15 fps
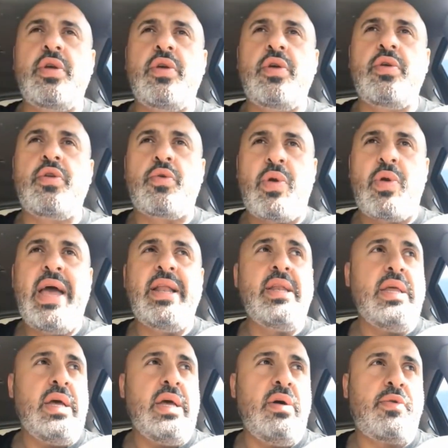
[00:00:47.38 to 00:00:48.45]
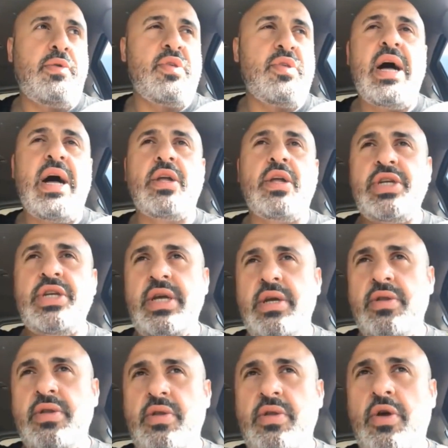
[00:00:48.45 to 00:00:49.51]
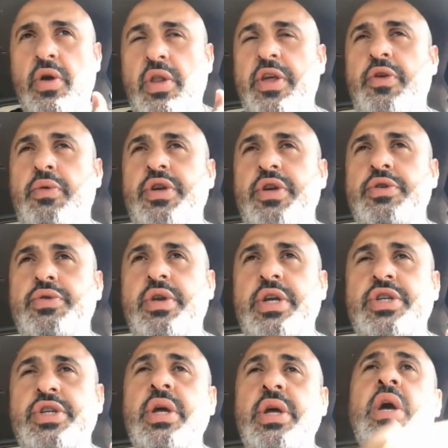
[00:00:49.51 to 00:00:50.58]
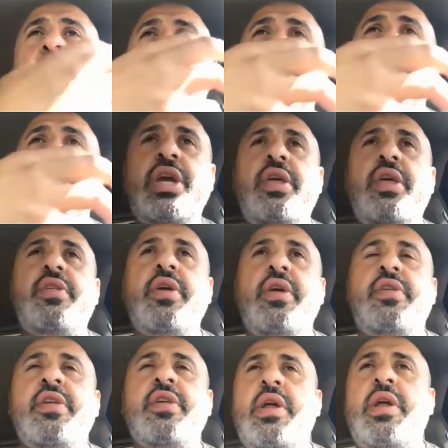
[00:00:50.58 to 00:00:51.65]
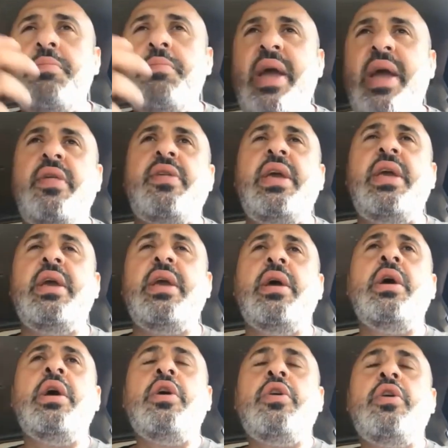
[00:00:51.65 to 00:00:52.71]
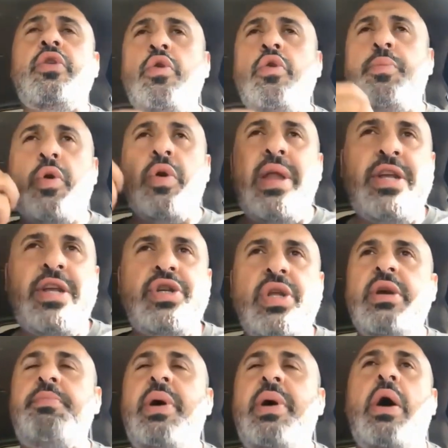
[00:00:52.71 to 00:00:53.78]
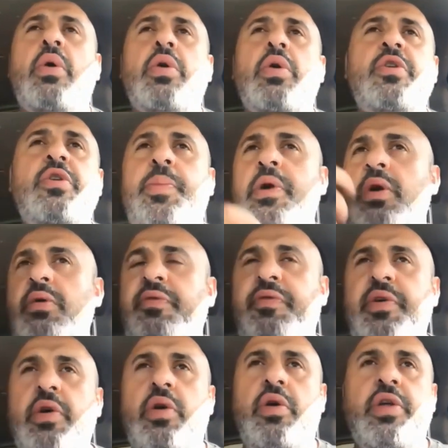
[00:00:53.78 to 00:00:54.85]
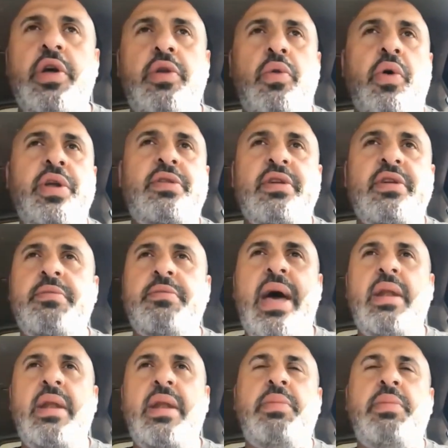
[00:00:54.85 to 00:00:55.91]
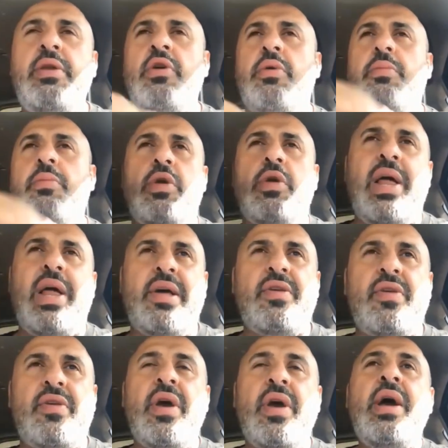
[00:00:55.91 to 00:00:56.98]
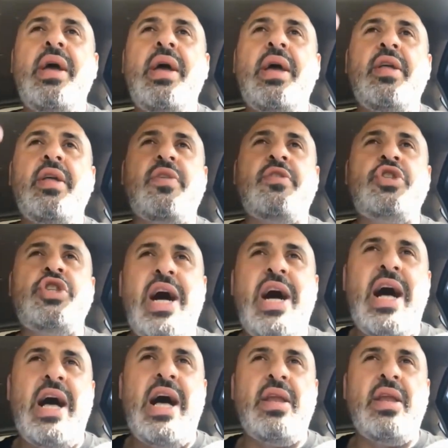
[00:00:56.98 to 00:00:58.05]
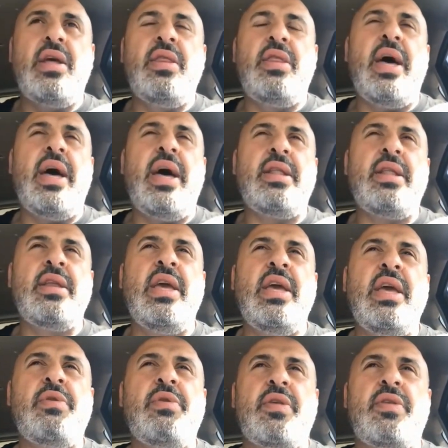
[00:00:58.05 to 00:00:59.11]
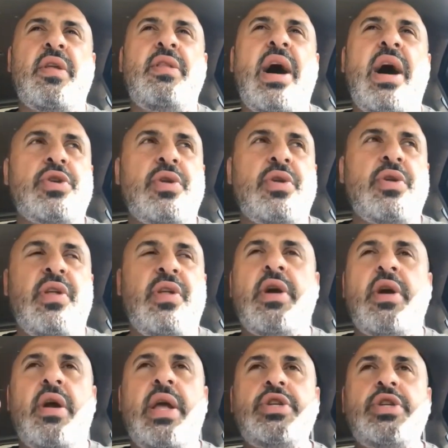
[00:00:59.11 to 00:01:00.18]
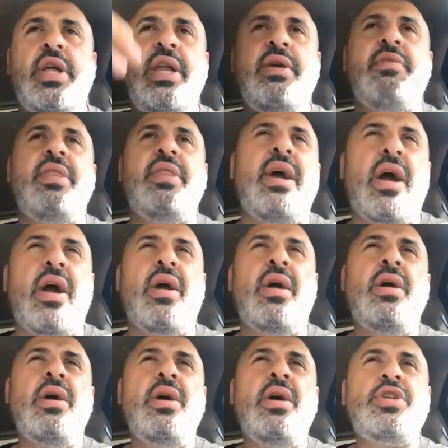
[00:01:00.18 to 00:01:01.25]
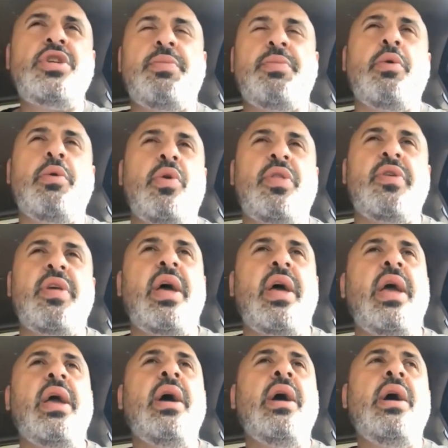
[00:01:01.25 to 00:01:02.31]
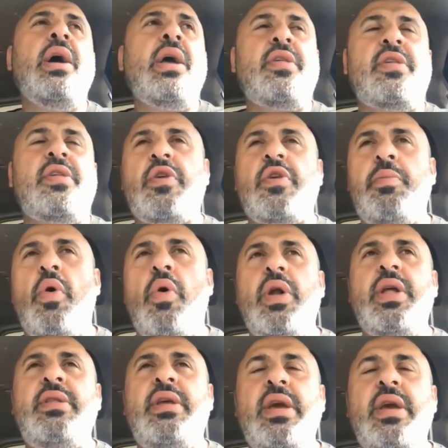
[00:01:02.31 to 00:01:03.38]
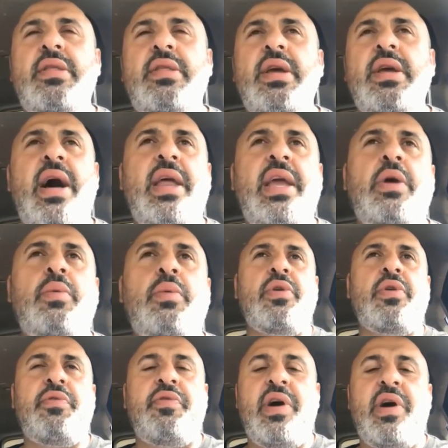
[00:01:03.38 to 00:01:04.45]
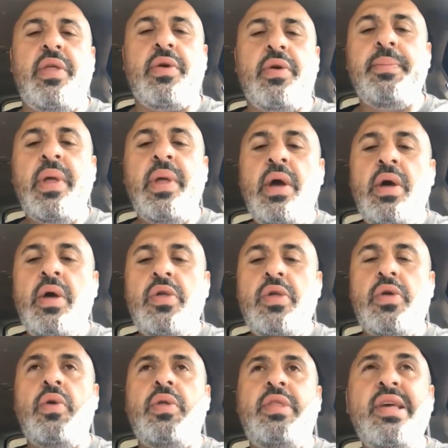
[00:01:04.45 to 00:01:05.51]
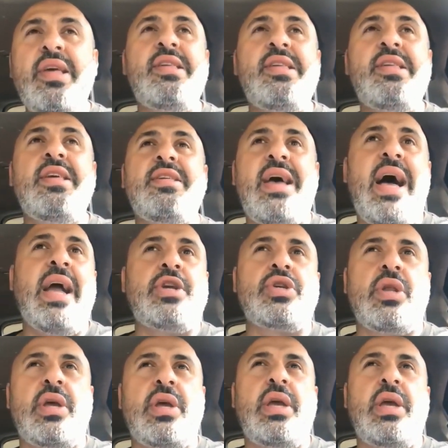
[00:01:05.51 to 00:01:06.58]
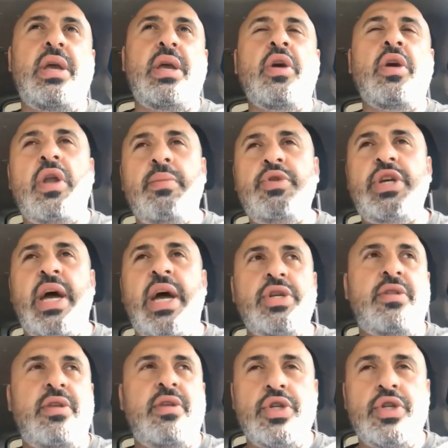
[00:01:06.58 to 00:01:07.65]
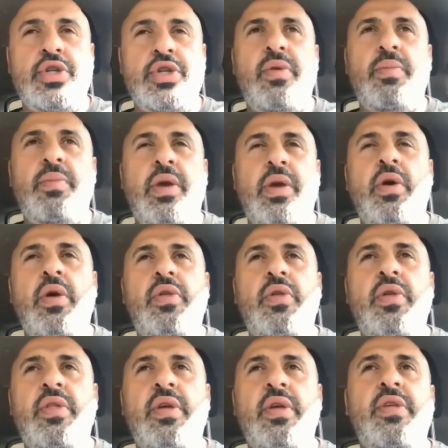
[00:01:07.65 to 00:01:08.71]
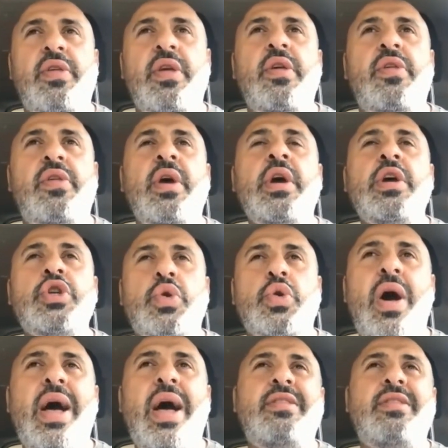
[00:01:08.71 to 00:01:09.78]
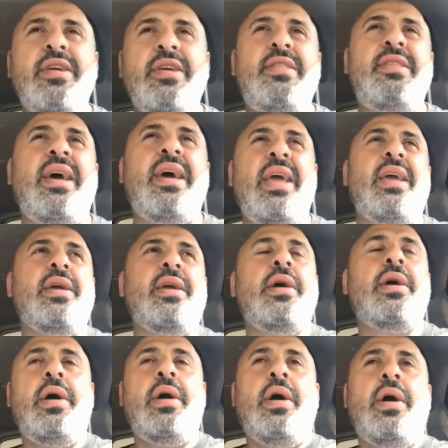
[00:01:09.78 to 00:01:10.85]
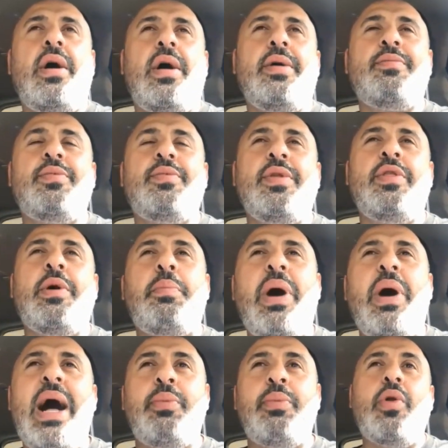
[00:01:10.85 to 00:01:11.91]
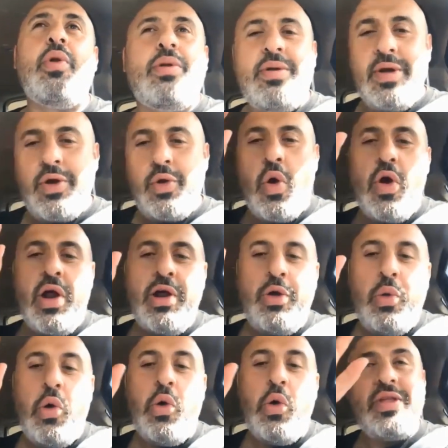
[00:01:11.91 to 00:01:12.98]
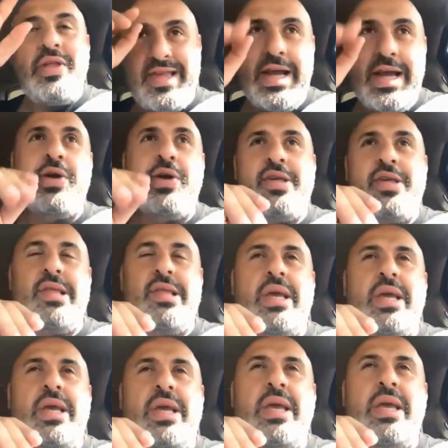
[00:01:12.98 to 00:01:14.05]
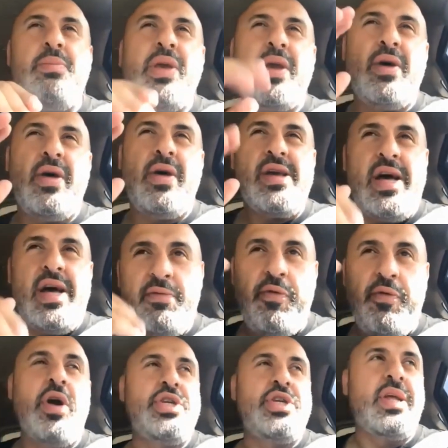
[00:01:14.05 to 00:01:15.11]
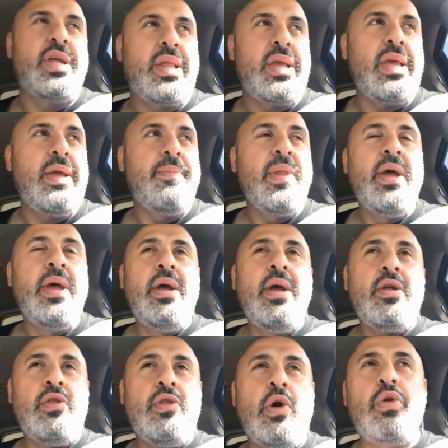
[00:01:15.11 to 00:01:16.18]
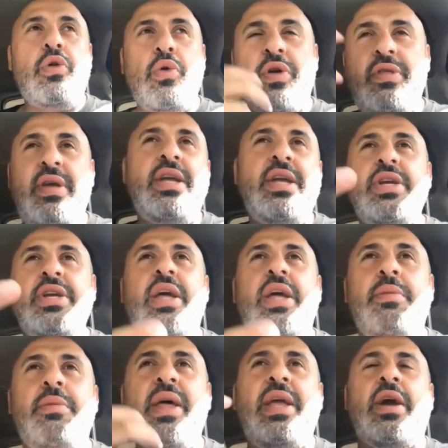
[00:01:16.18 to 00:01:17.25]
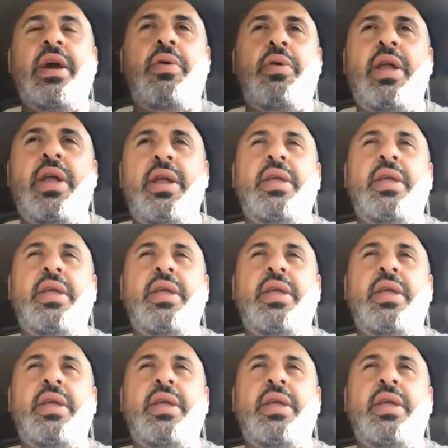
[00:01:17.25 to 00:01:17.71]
strand of Christology, earliest Christian tradition. Jesus is an amazing, supernaturally empowered, spirit-filled, anointed man, but no more, no less. It's John that gives us the doctrine of the incarnation. And even there, Shabir would say he's a subordinate deity, not equal Father. So this is actually a good objection to address, because this is trying to take the Bible, quote unquote, seriously, because unfortunately, those who are teaching in many accredited